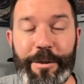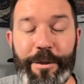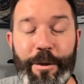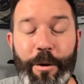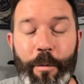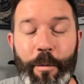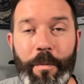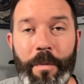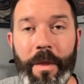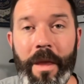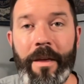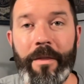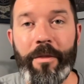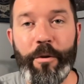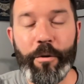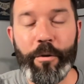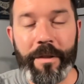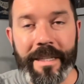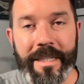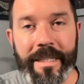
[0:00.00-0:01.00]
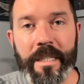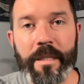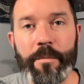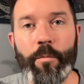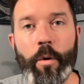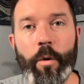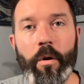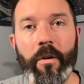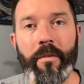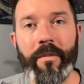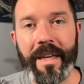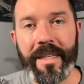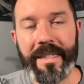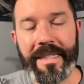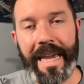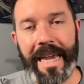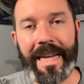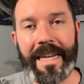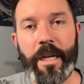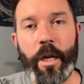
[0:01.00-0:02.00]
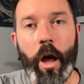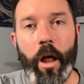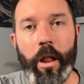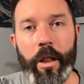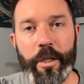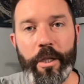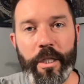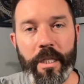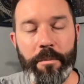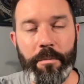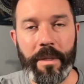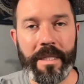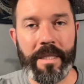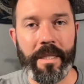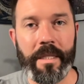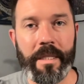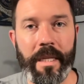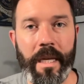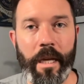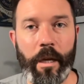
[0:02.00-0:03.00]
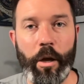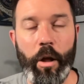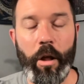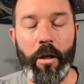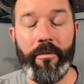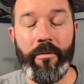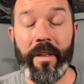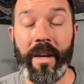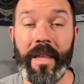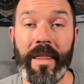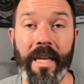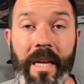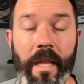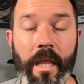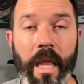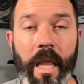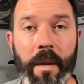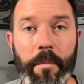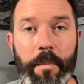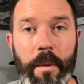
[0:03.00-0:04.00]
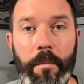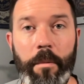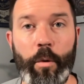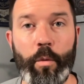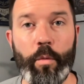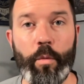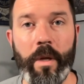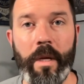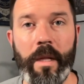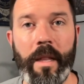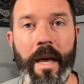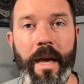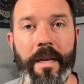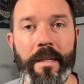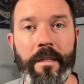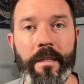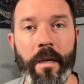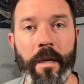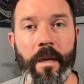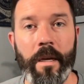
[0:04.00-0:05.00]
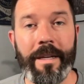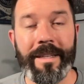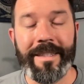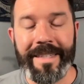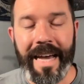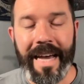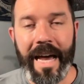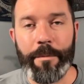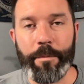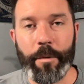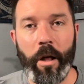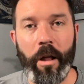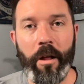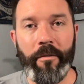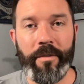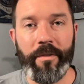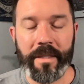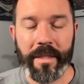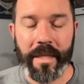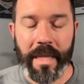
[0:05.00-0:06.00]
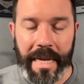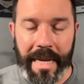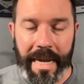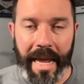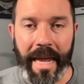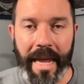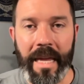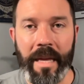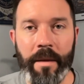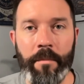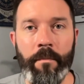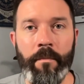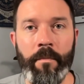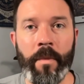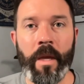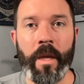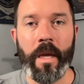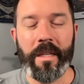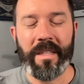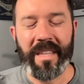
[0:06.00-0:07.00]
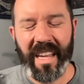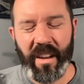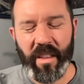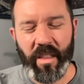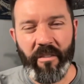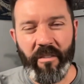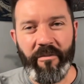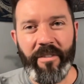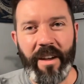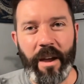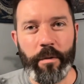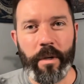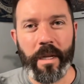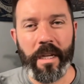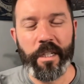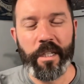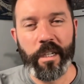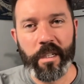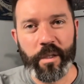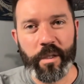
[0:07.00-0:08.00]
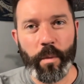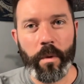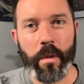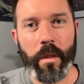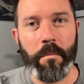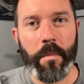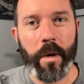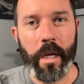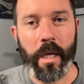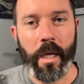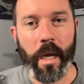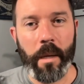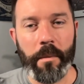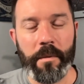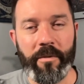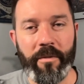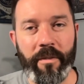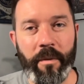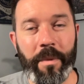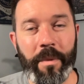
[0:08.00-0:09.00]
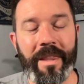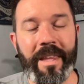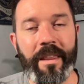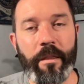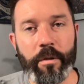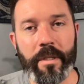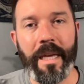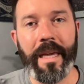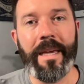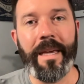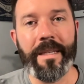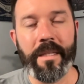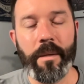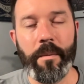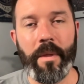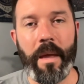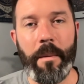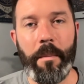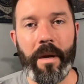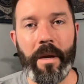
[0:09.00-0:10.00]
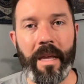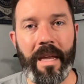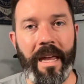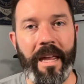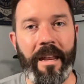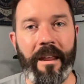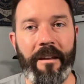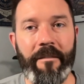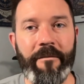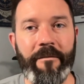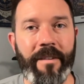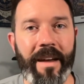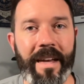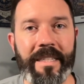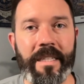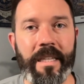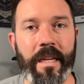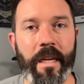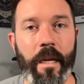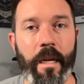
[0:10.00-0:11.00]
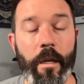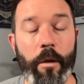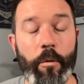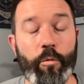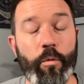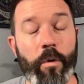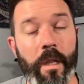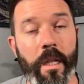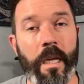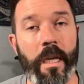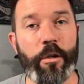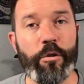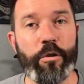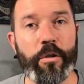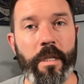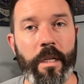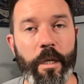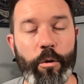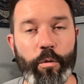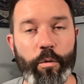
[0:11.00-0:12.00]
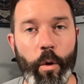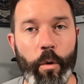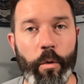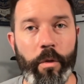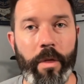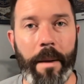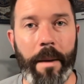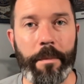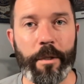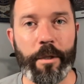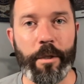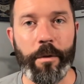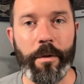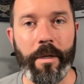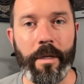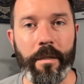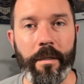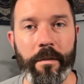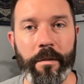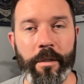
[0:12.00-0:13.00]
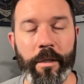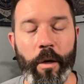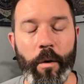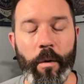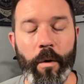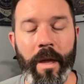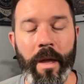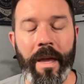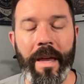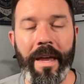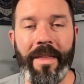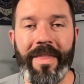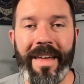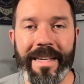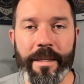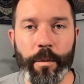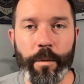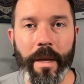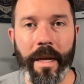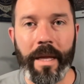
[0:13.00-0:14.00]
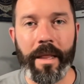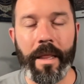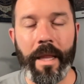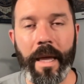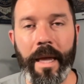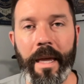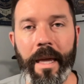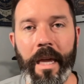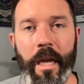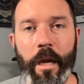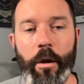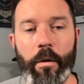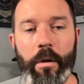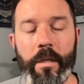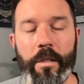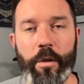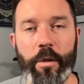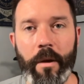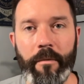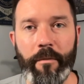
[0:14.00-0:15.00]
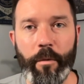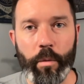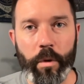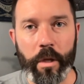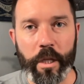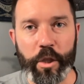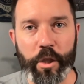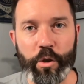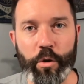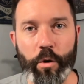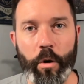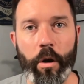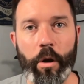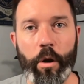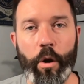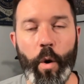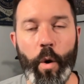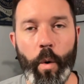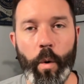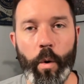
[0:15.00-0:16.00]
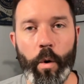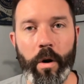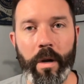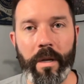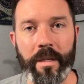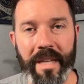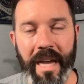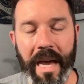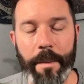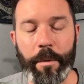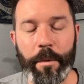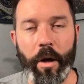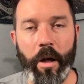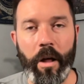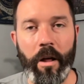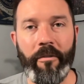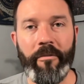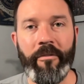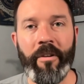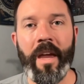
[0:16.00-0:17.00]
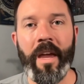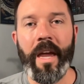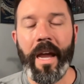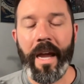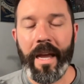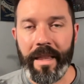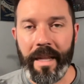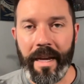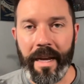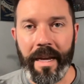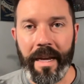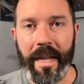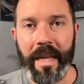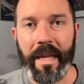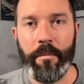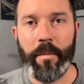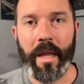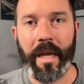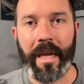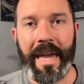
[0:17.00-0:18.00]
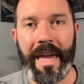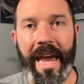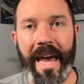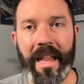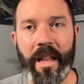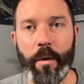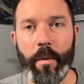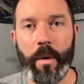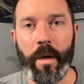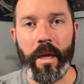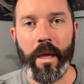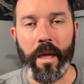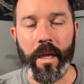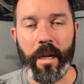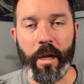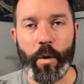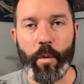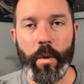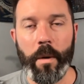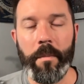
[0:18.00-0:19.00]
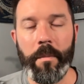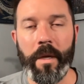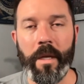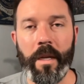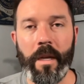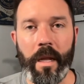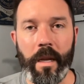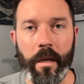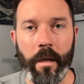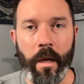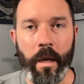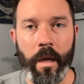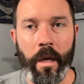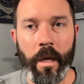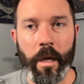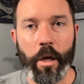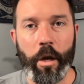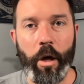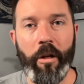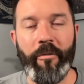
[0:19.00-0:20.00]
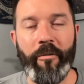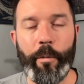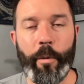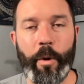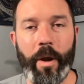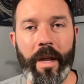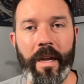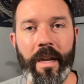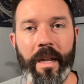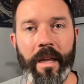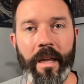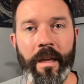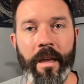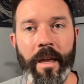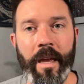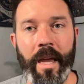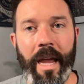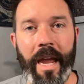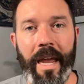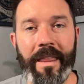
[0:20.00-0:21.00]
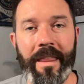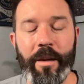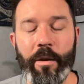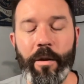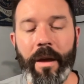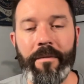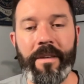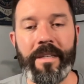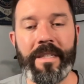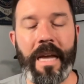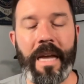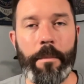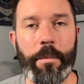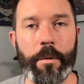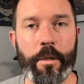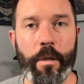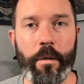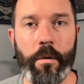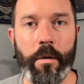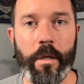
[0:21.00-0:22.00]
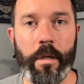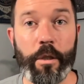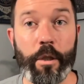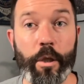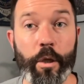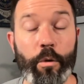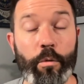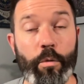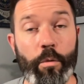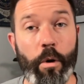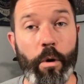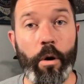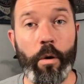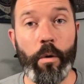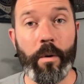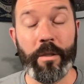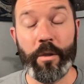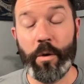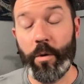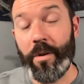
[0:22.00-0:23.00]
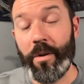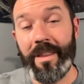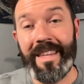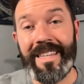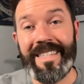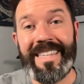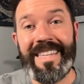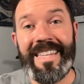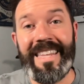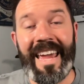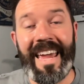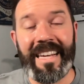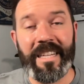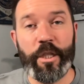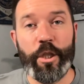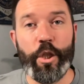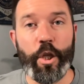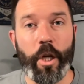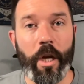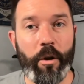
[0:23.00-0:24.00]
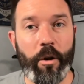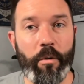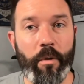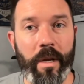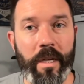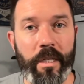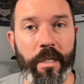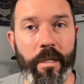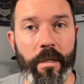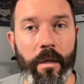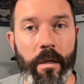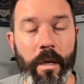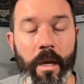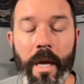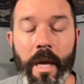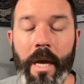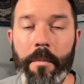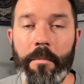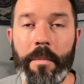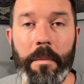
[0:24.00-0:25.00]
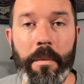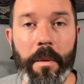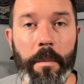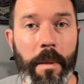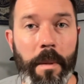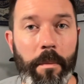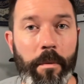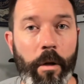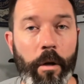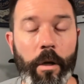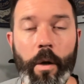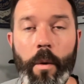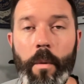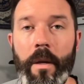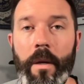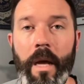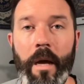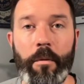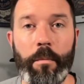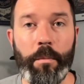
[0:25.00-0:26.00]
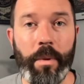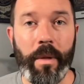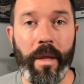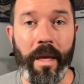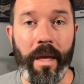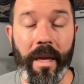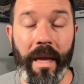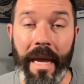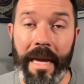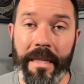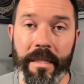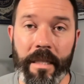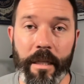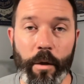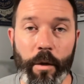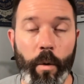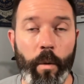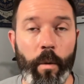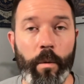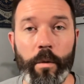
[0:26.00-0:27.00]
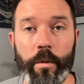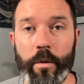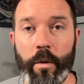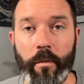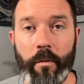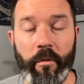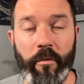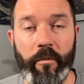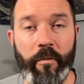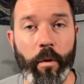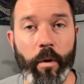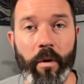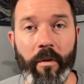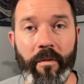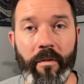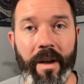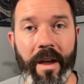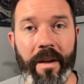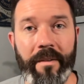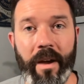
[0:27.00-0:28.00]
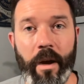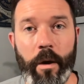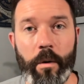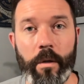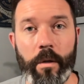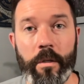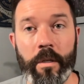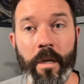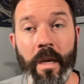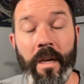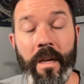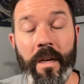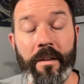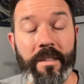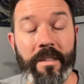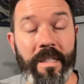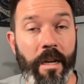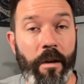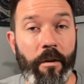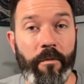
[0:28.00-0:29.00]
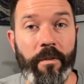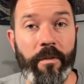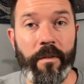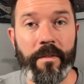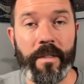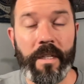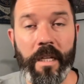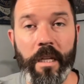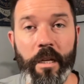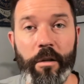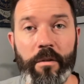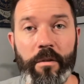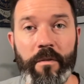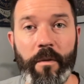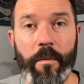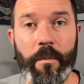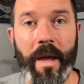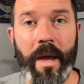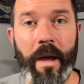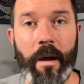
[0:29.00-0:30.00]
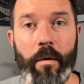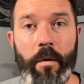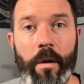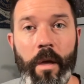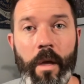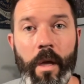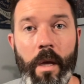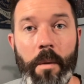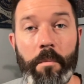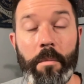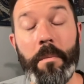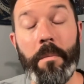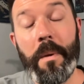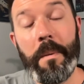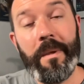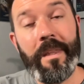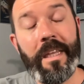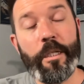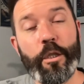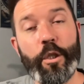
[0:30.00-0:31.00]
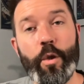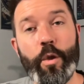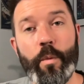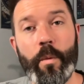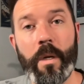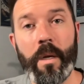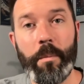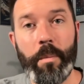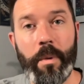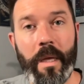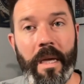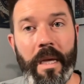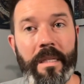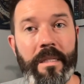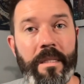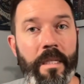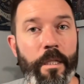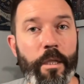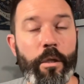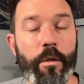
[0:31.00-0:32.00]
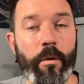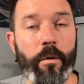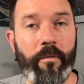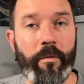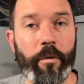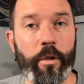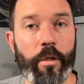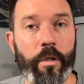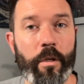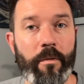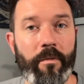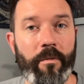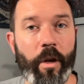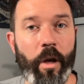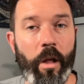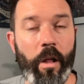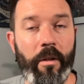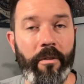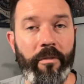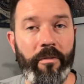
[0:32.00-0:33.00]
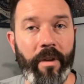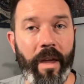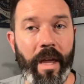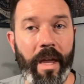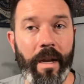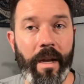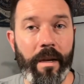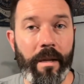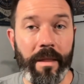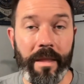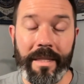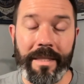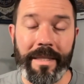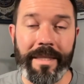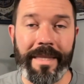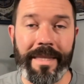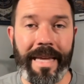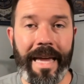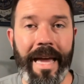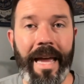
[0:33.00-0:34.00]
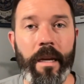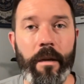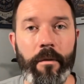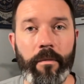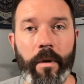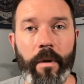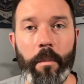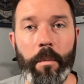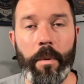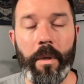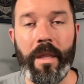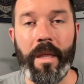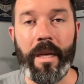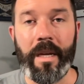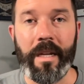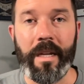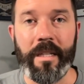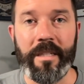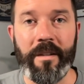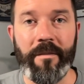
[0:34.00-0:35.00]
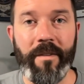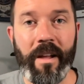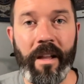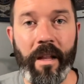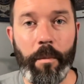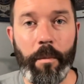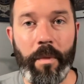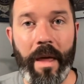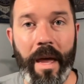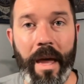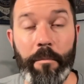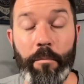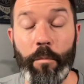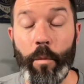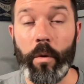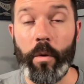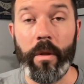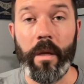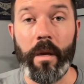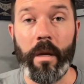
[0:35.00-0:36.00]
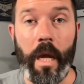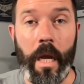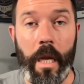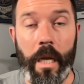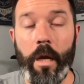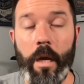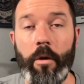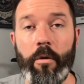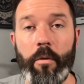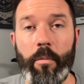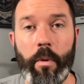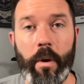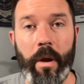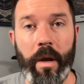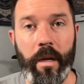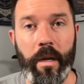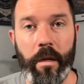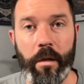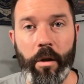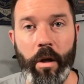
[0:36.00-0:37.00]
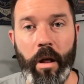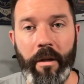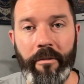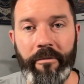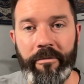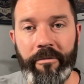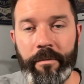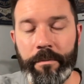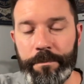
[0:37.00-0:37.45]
So there, this is more of a technology business in golf than I a lot of people realize. Top Golf is the name. It's kind of the foundation. It's where the money comes from. But then they're taking some of that money and investing in really interesting growth opportunities. So that's what I like here is you have a really strong core in Top Golf, and then a name like Callaway in equipment and golf branding. And then you have these opportunities to grow in sort of this next generation. Maybe people aren't going out and playing 18 holes over four or five hours 10 or 15 years from now but maybe they do want to play a digital version of golf. And this is the kind of company that can develop that more than any other brand in golf.